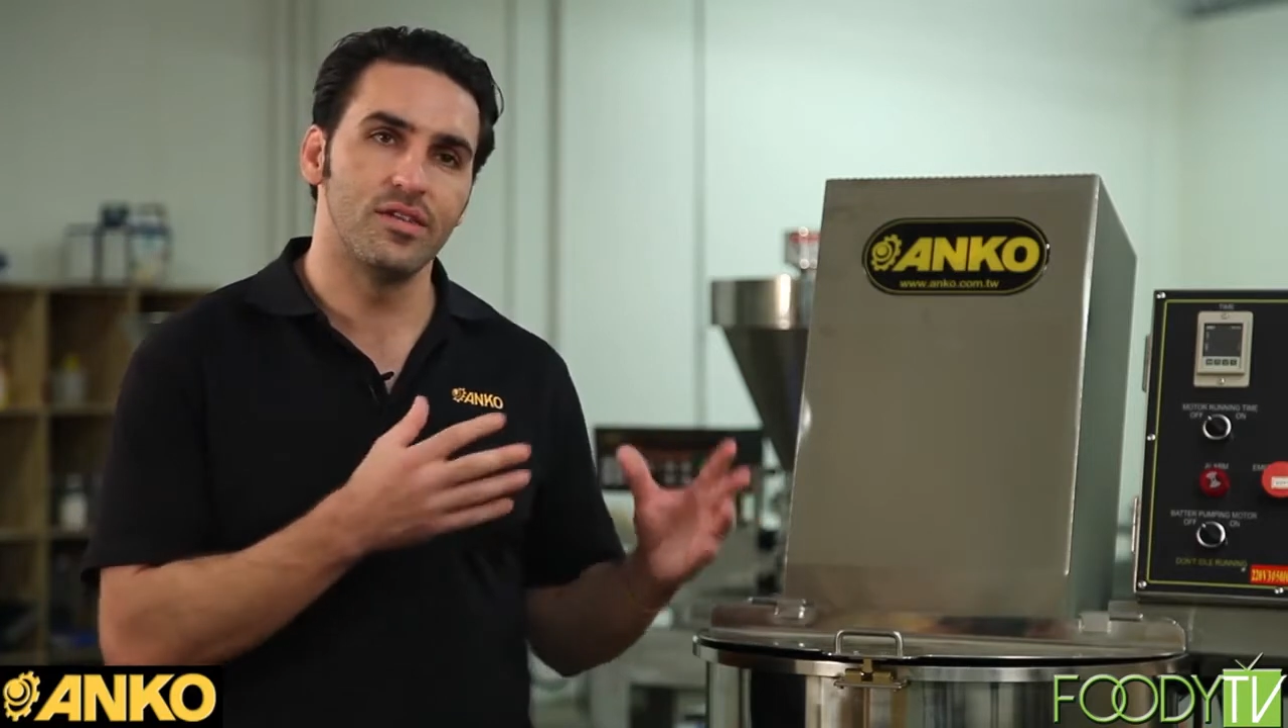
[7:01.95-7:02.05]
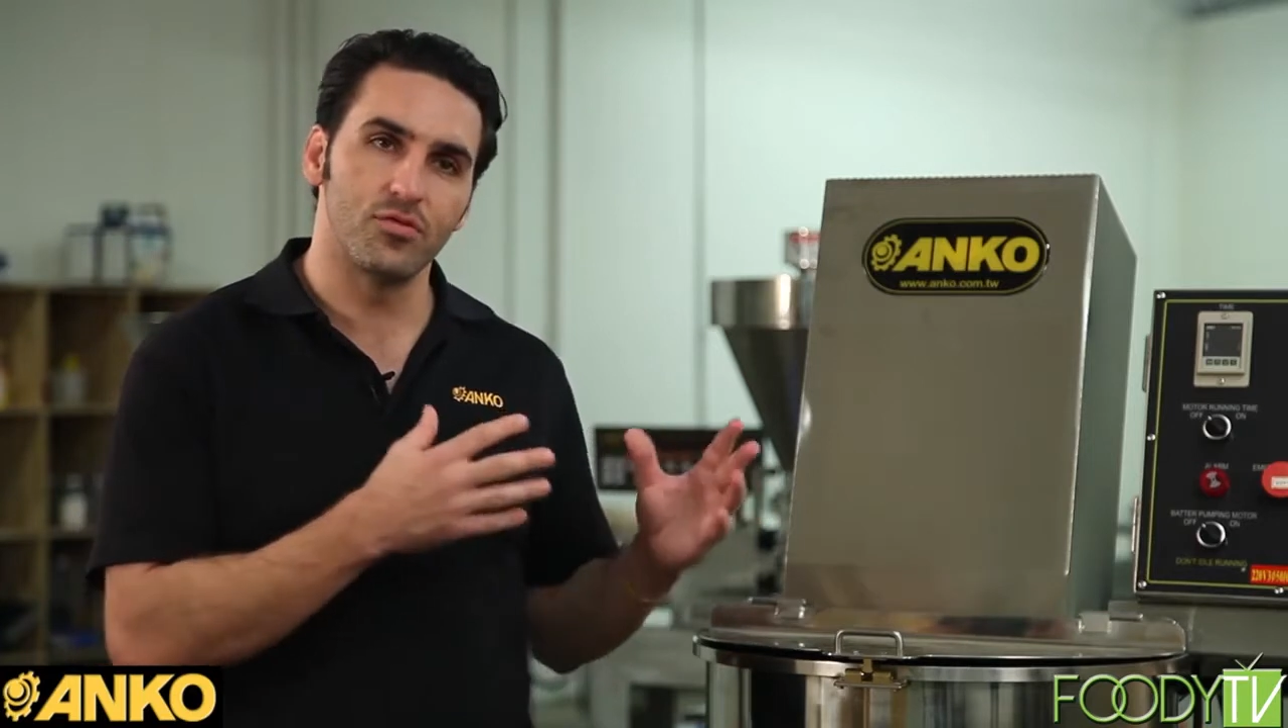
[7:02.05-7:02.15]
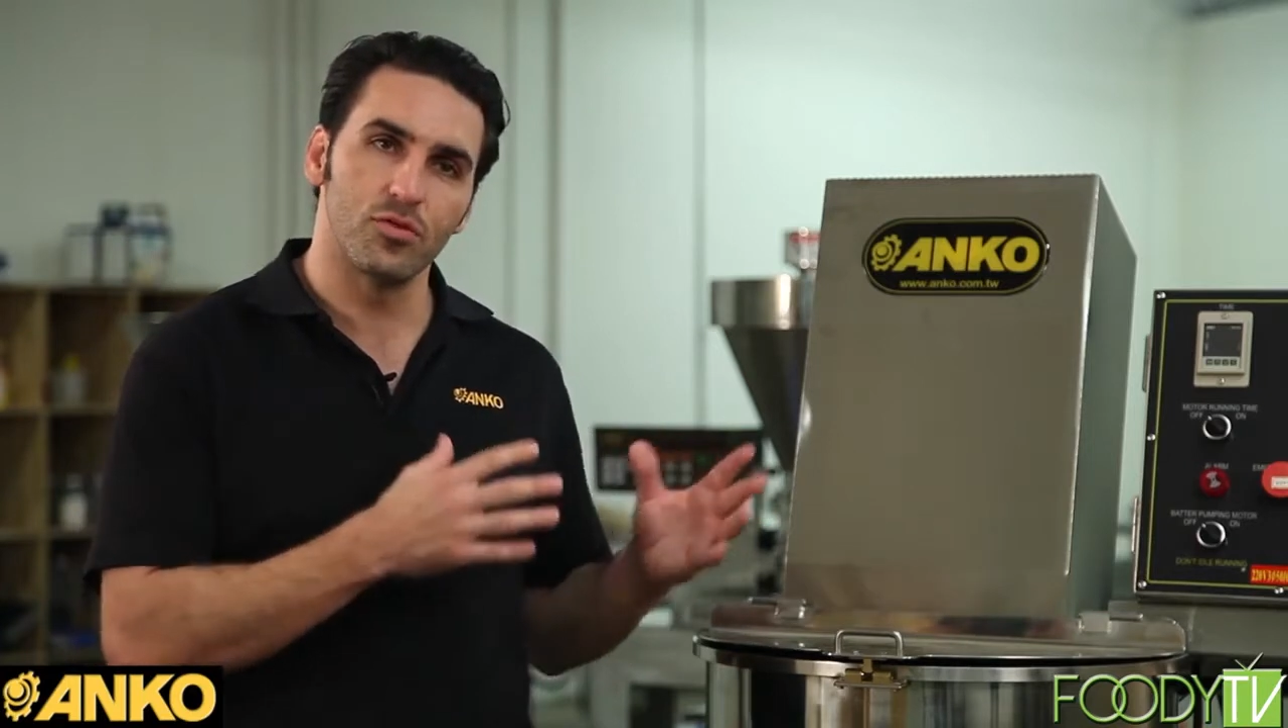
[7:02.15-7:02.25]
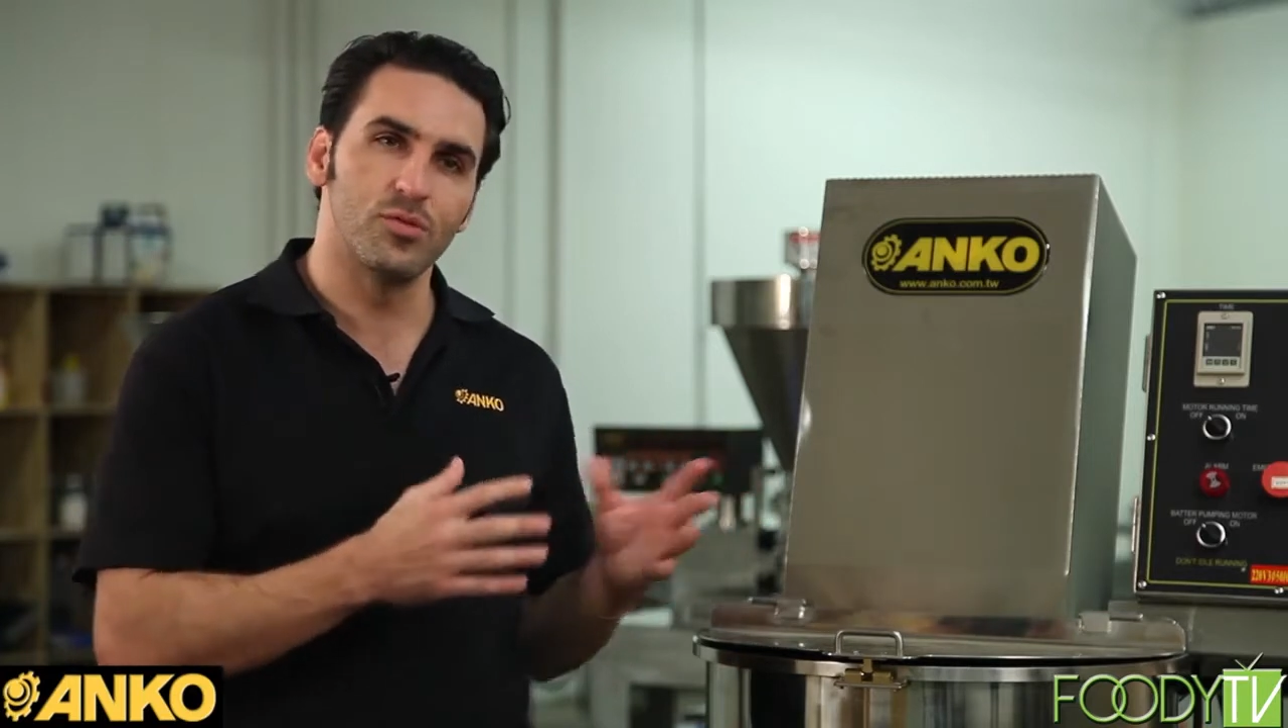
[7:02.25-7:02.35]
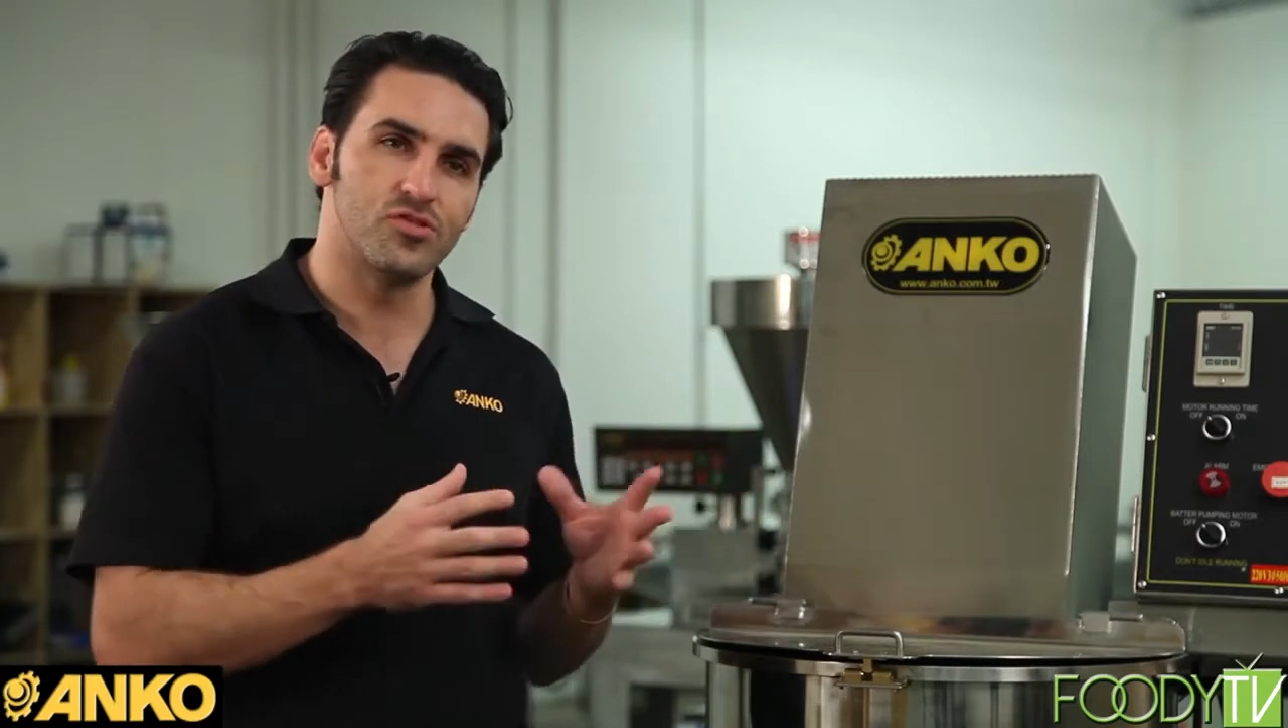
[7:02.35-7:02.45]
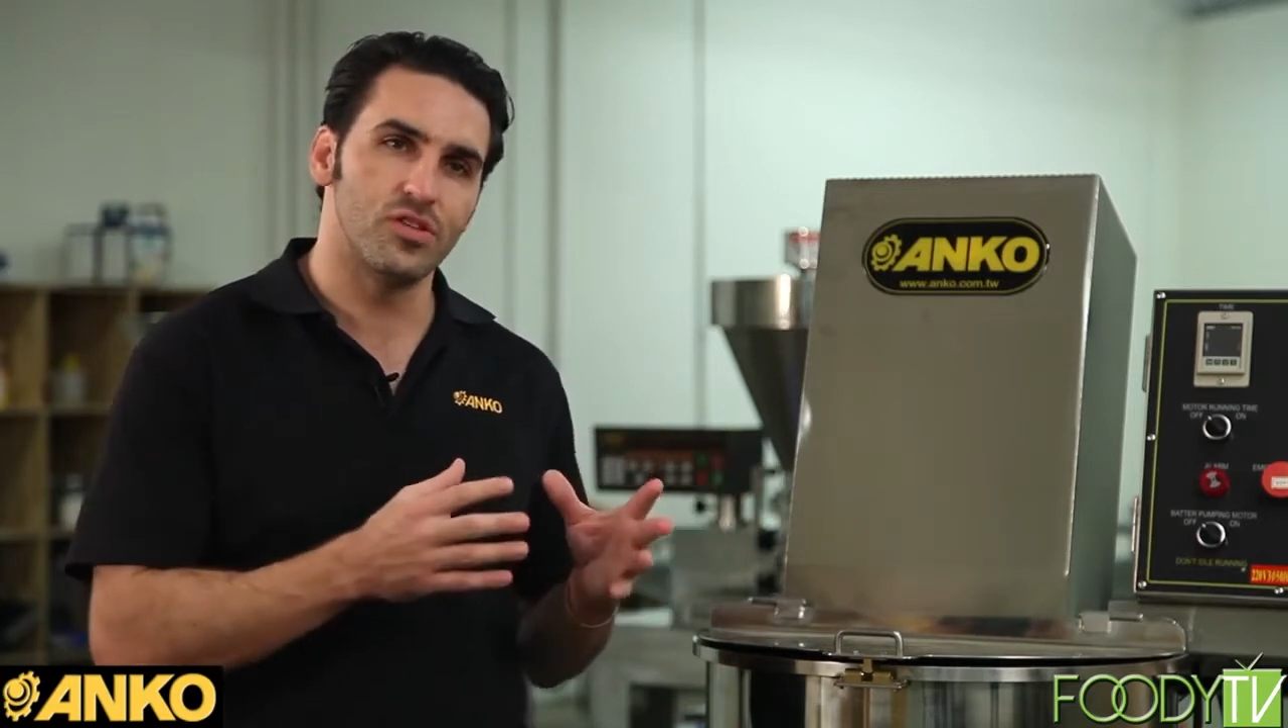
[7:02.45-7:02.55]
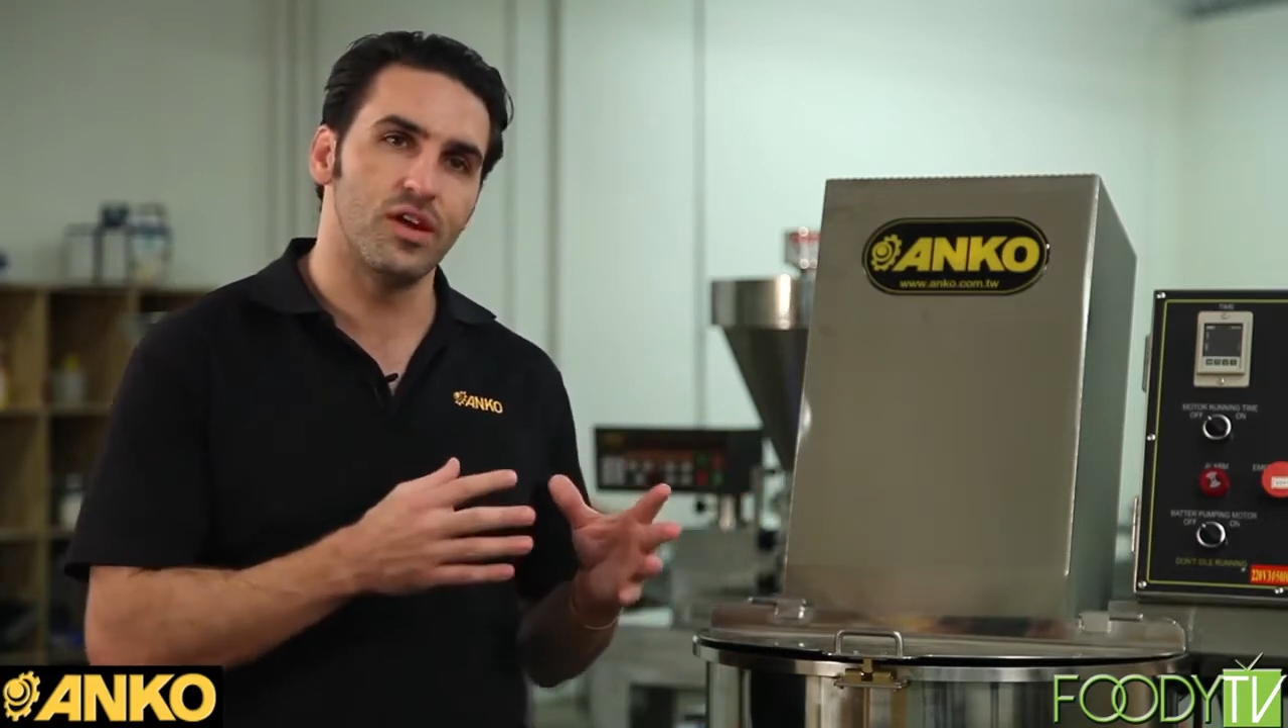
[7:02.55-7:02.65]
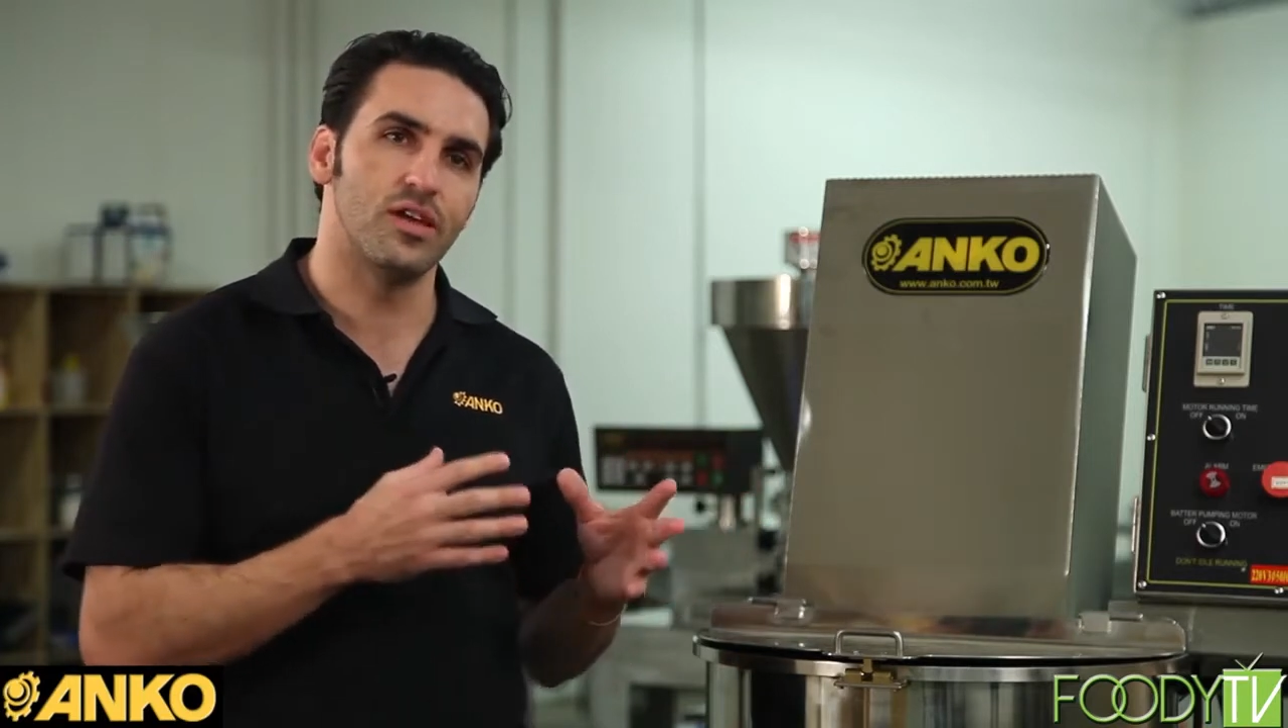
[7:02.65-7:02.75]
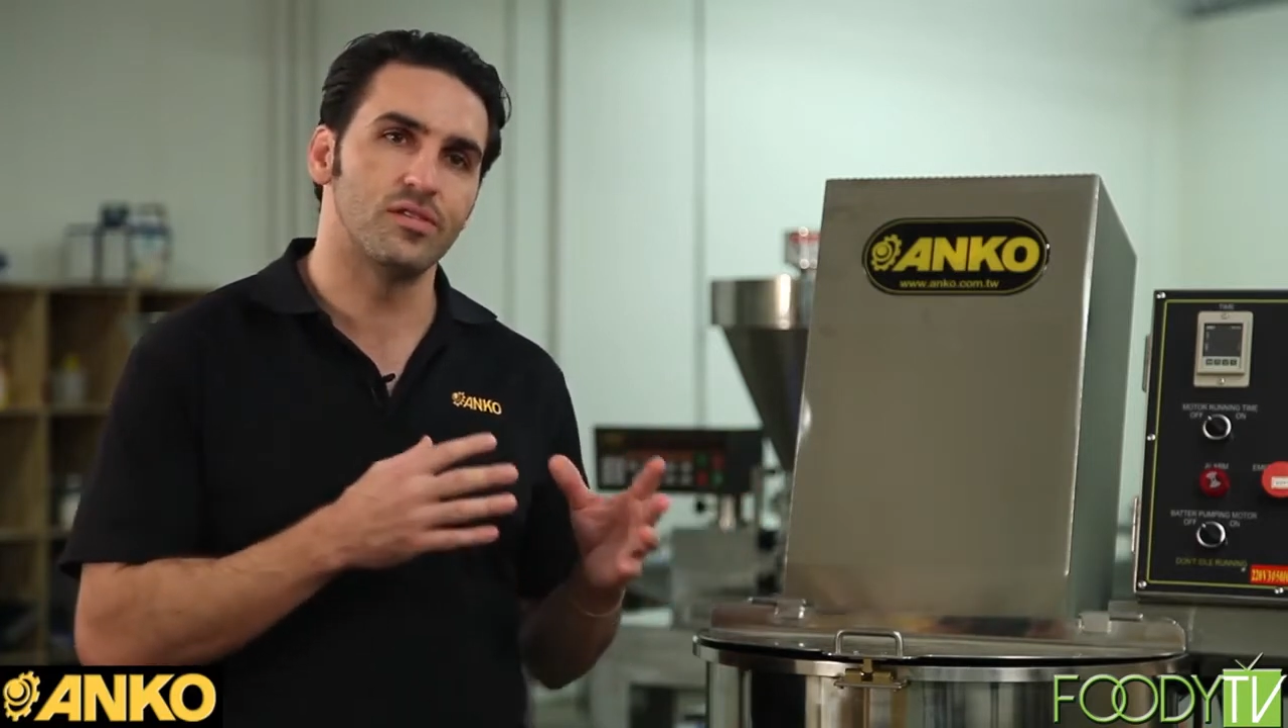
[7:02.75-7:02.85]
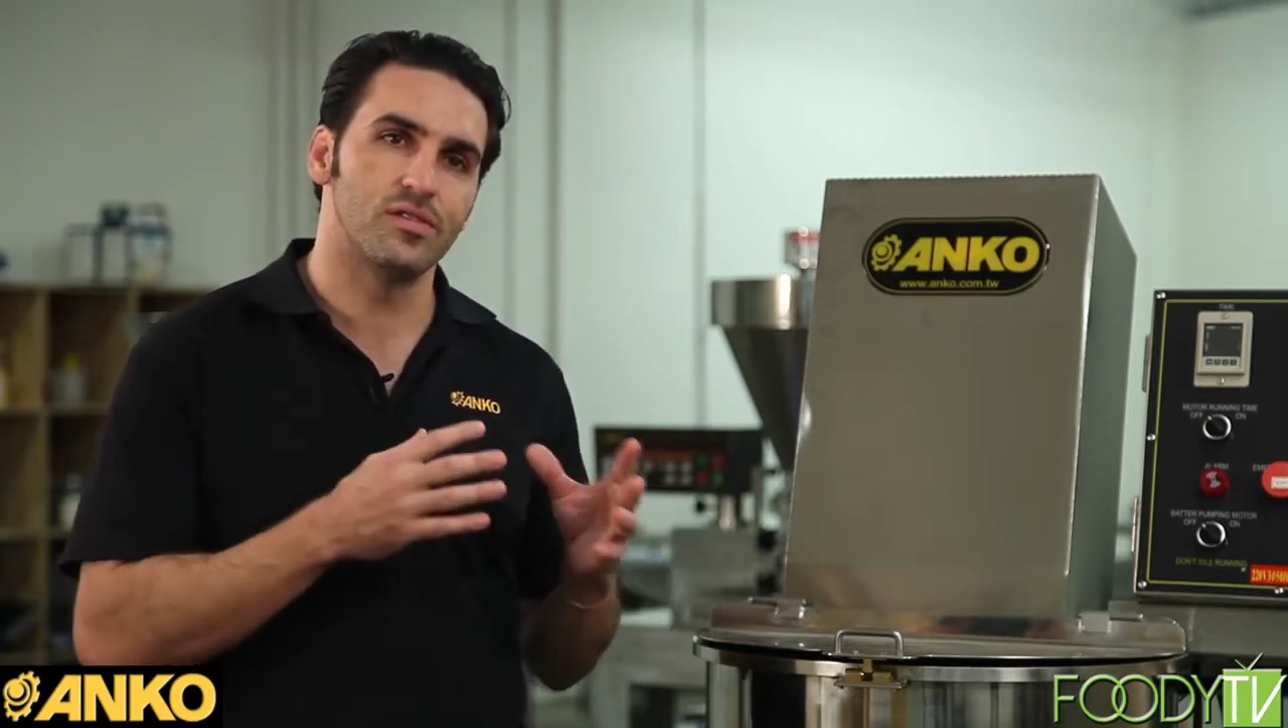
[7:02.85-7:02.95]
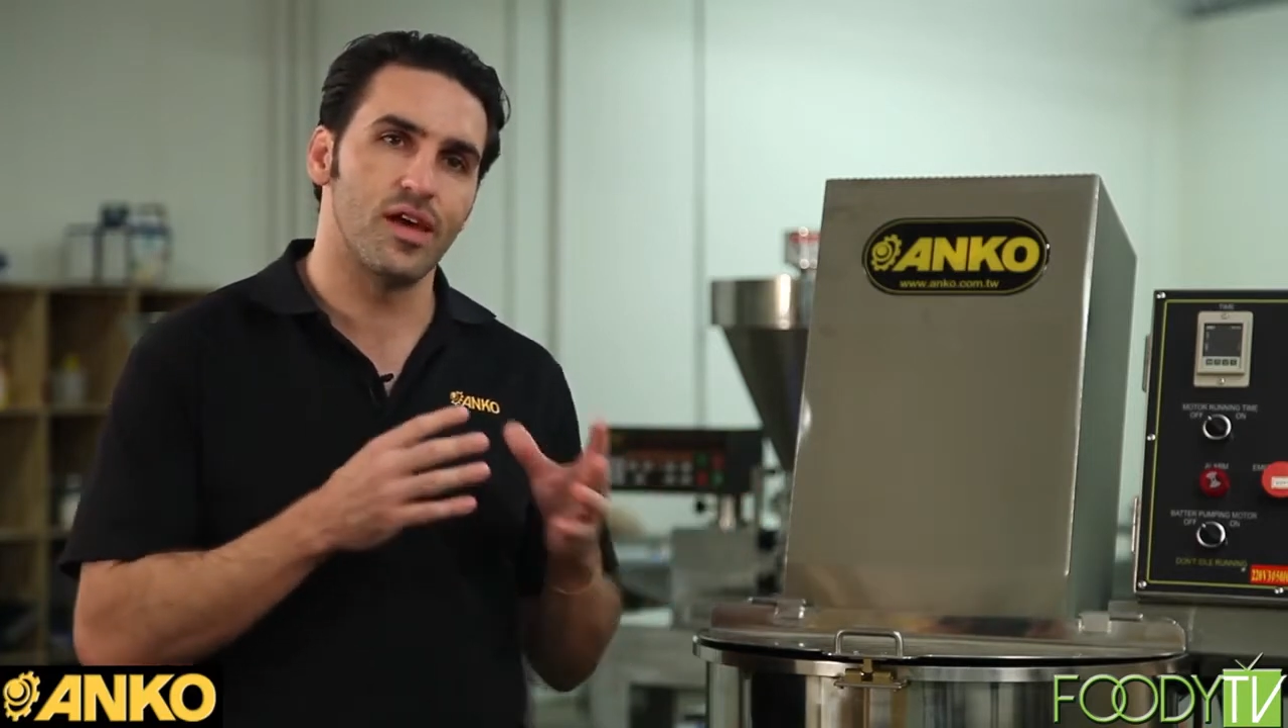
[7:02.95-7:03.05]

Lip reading: different machines